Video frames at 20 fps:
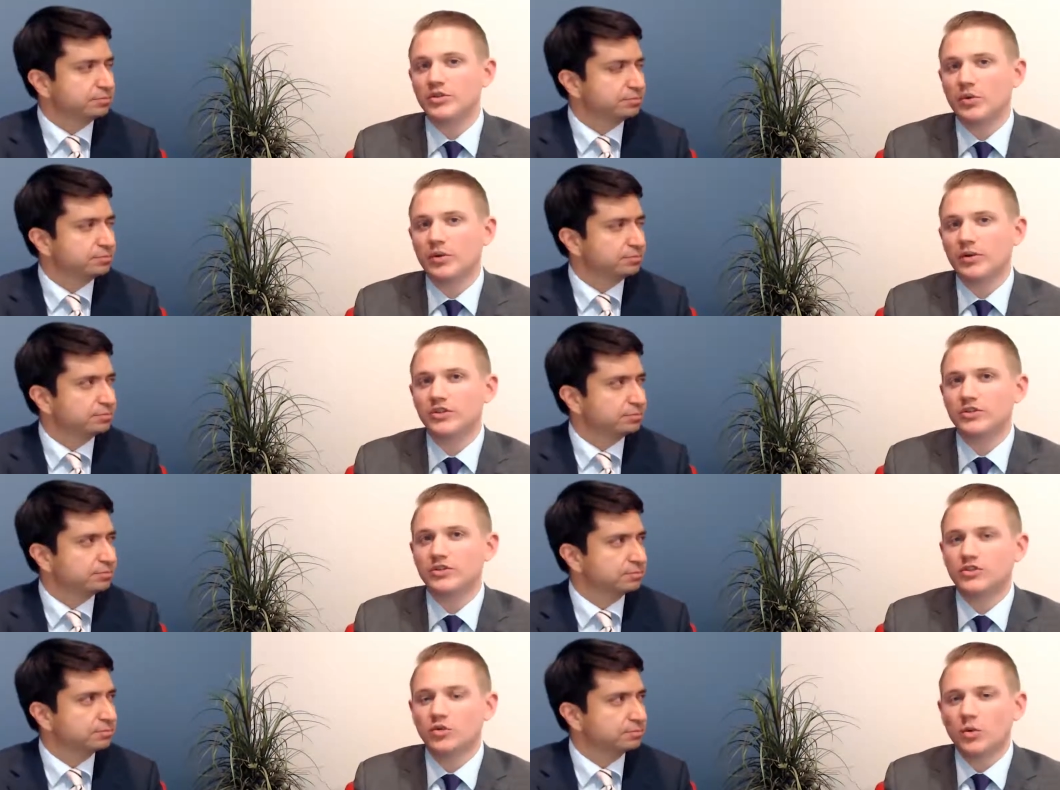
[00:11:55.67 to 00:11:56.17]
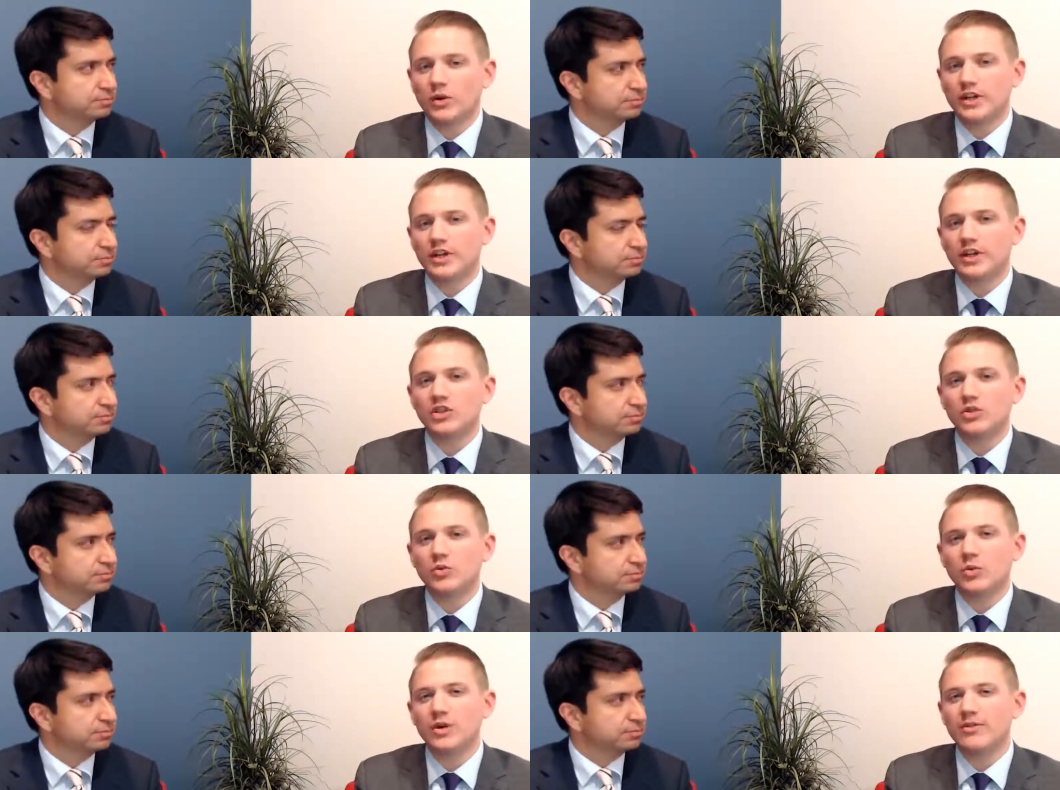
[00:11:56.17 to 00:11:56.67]
Speaker 1: 20 to
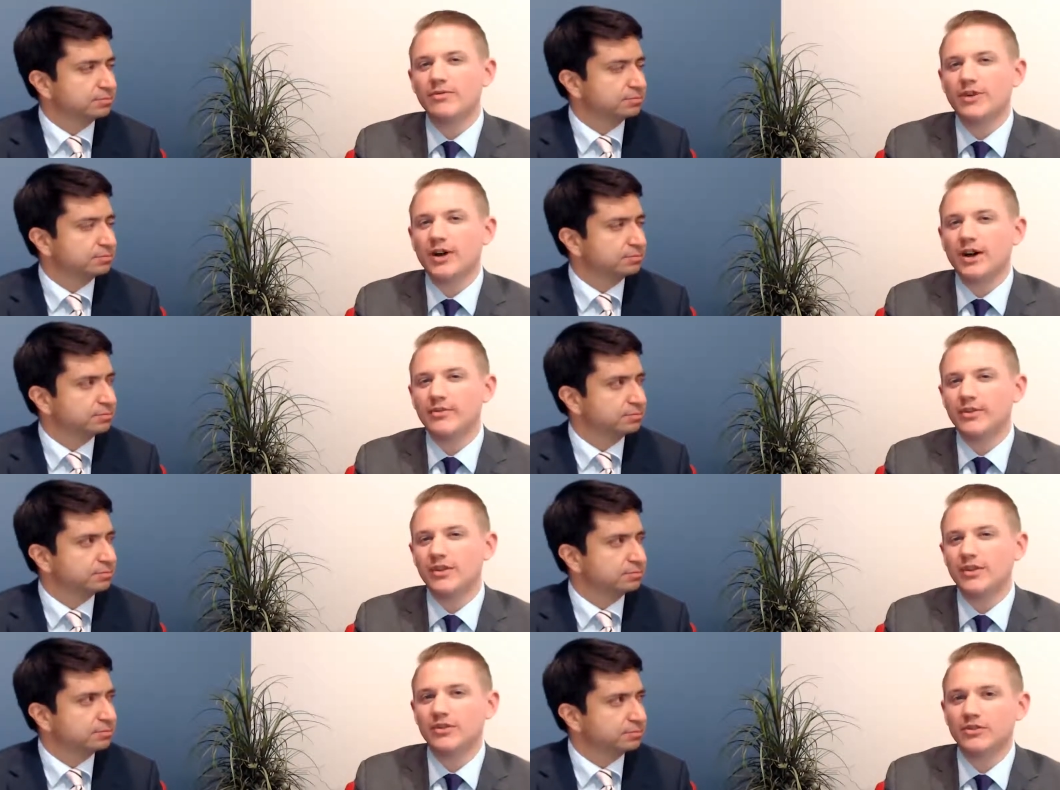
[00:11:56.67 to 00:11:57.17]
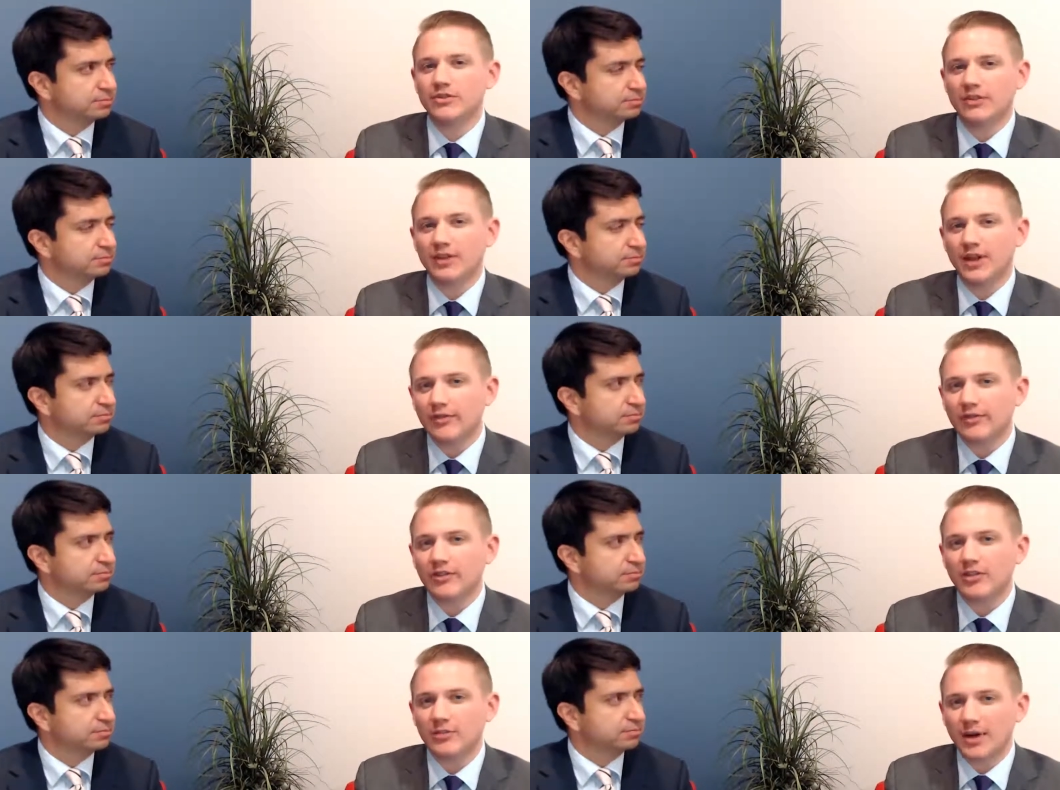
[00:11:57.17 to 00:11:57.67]
25 years left in
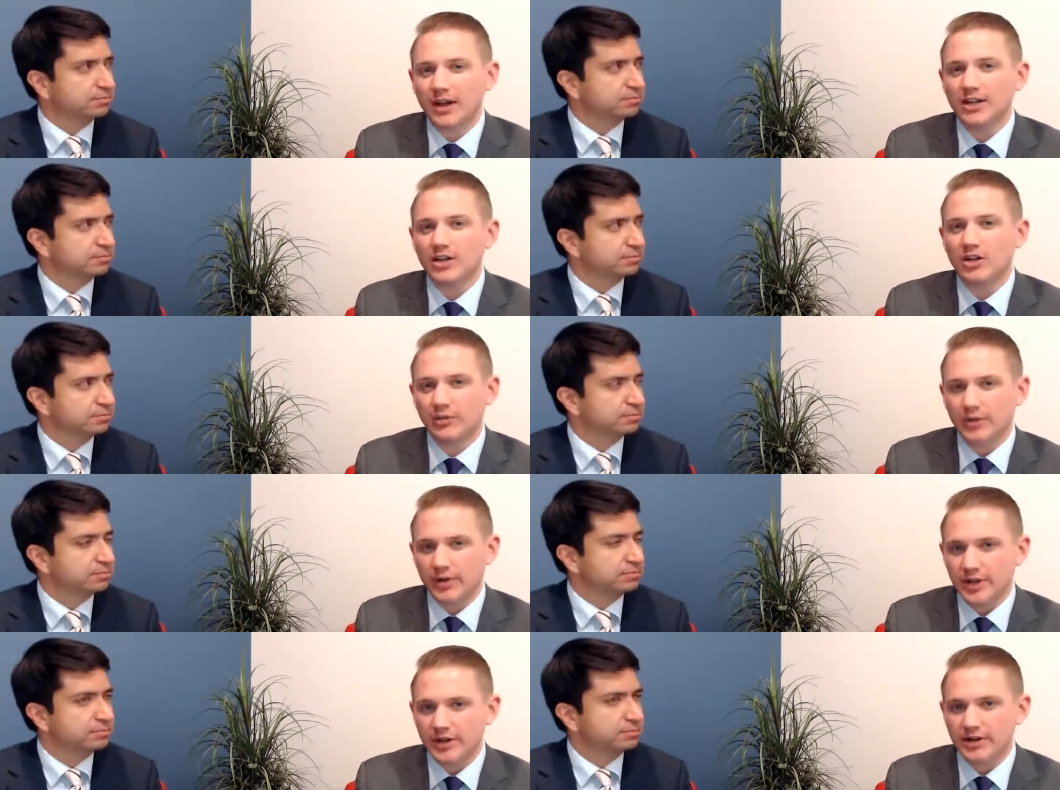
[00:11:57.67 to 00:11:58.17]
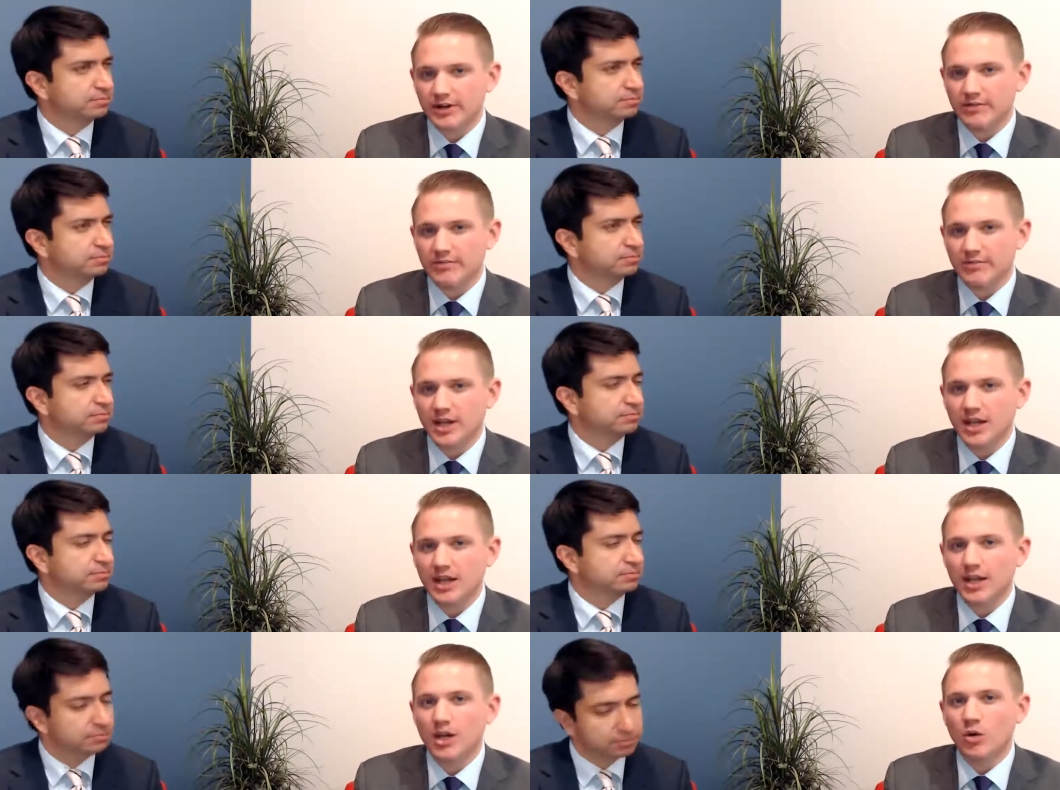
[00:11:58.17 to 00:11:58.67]
my career.
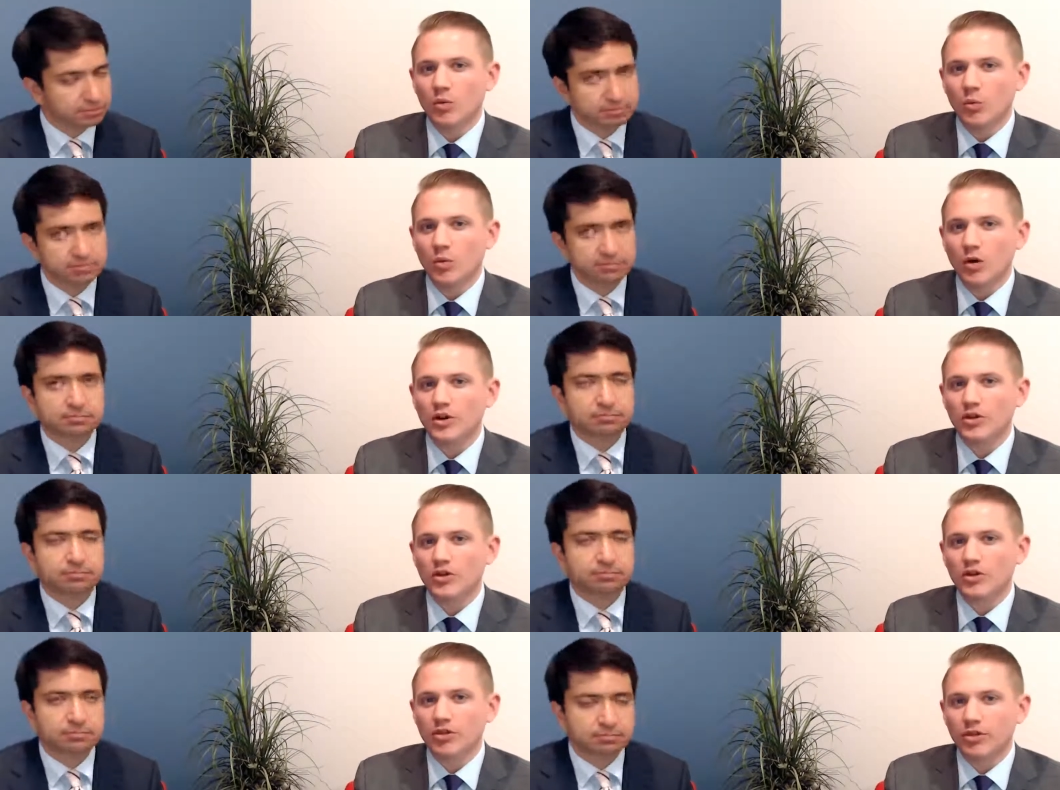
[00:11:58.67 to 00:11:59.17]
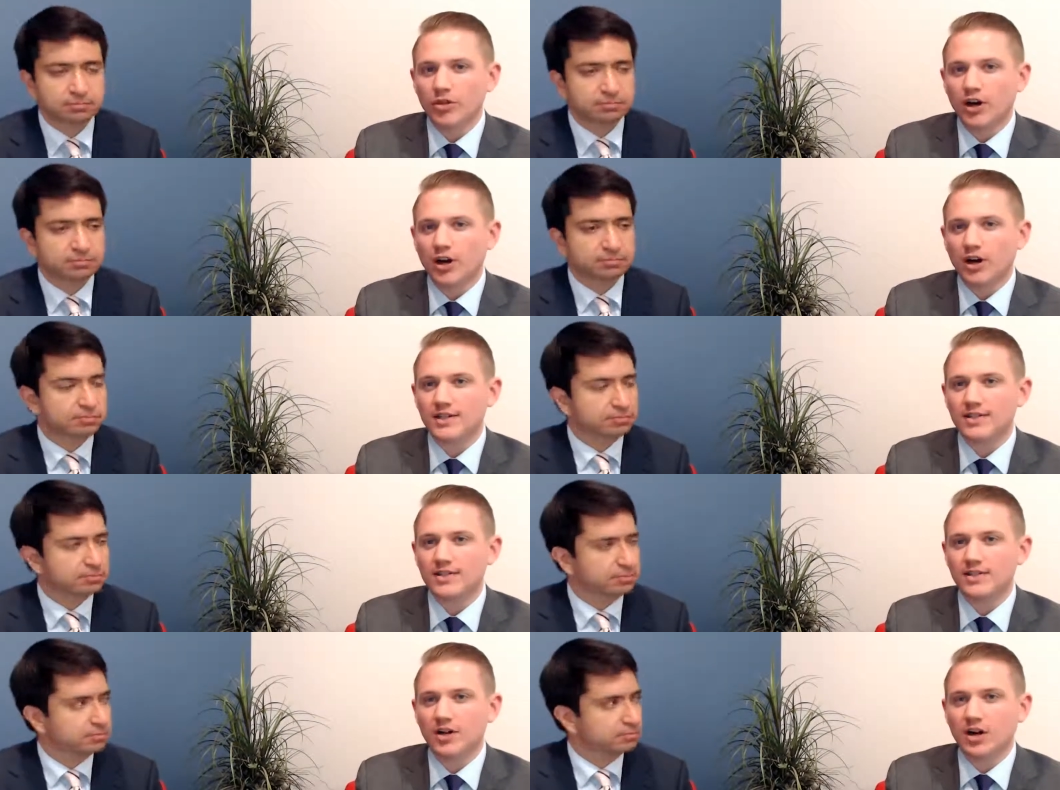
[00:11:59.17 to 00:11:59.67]
What are your thoughts
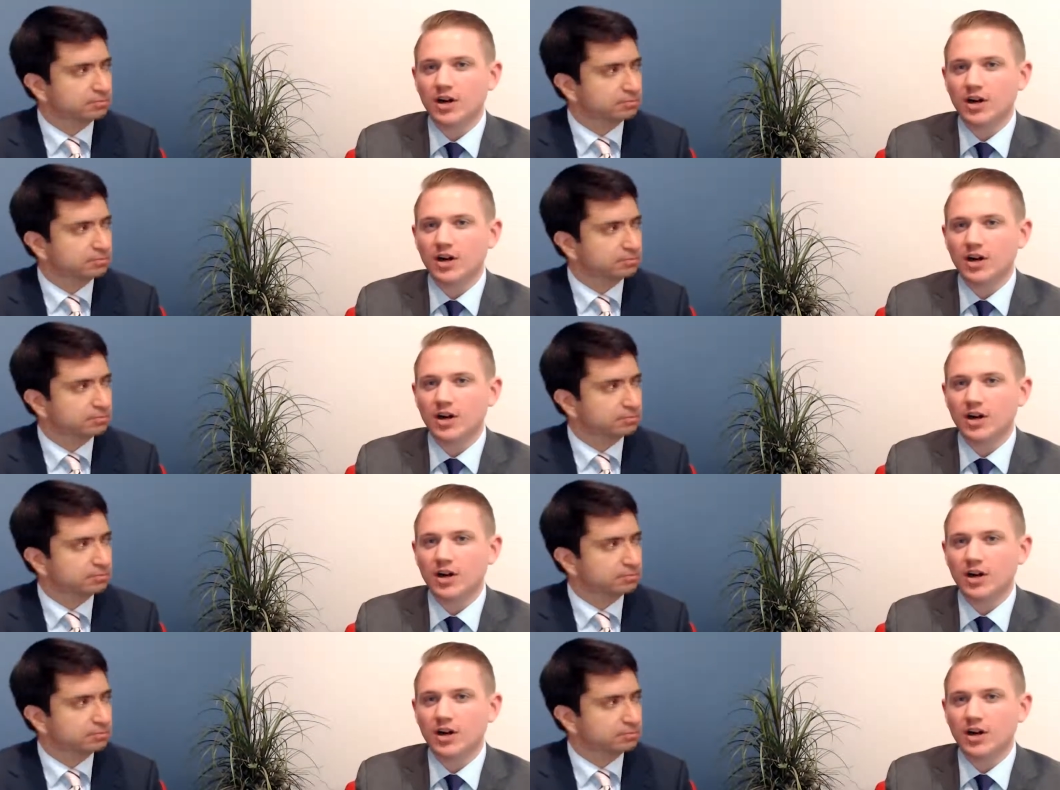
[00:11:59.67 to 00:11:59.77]
on